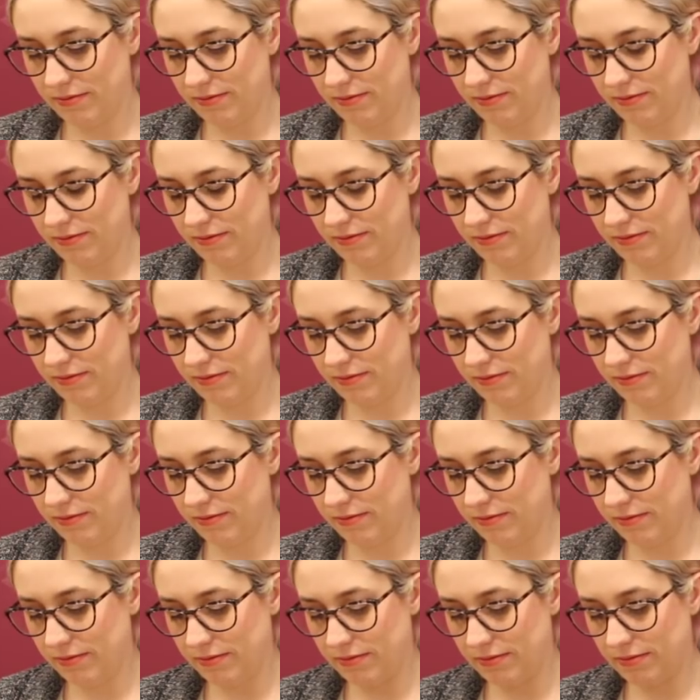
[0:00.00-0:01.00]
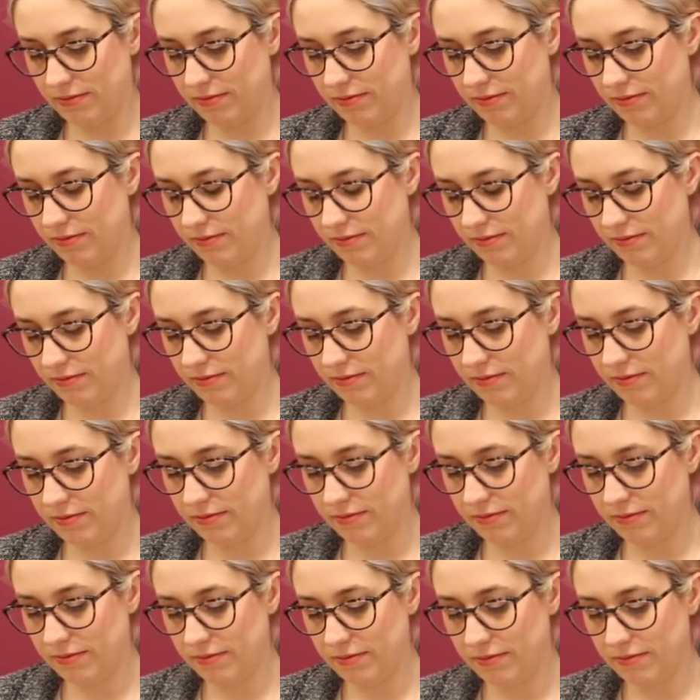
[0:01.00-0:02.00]

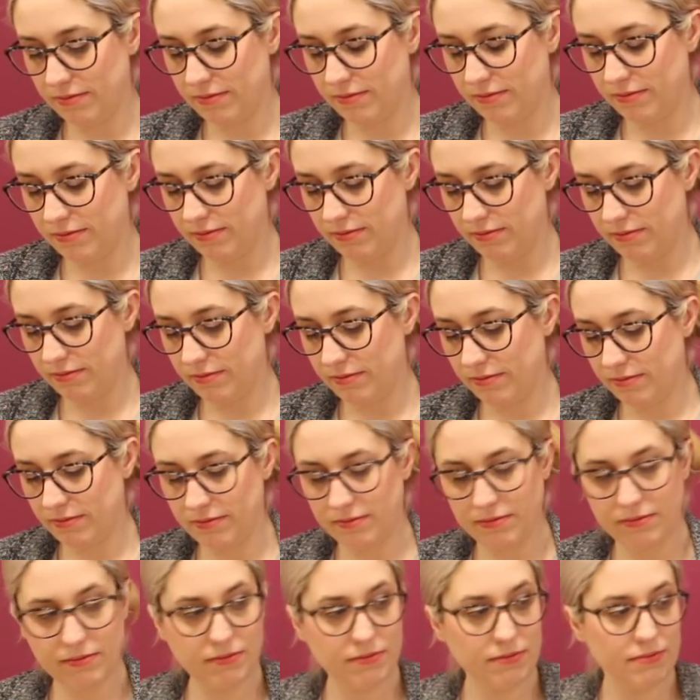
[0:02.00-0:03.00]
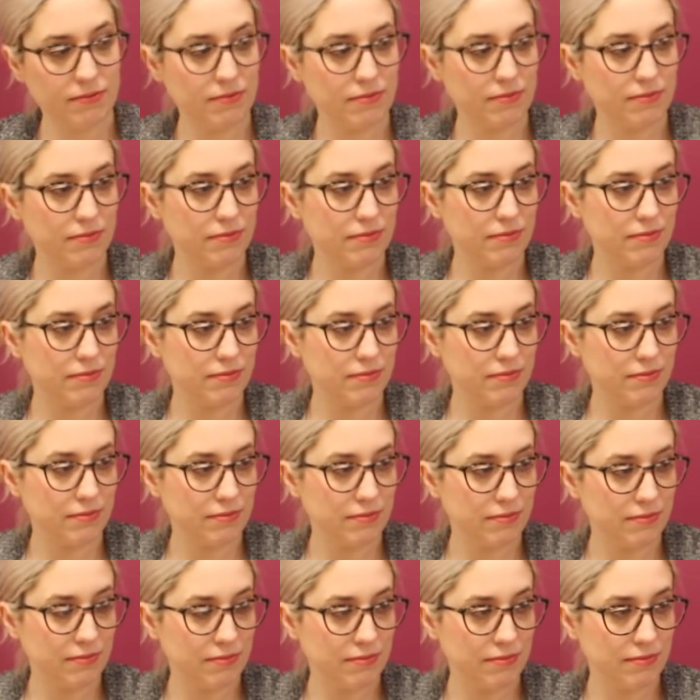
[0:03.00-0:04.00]

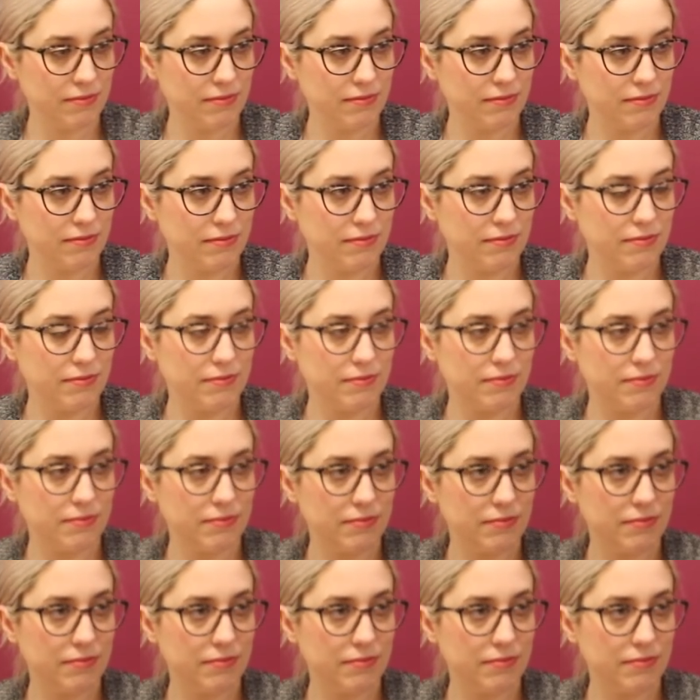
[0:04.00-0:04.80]
(not speaking)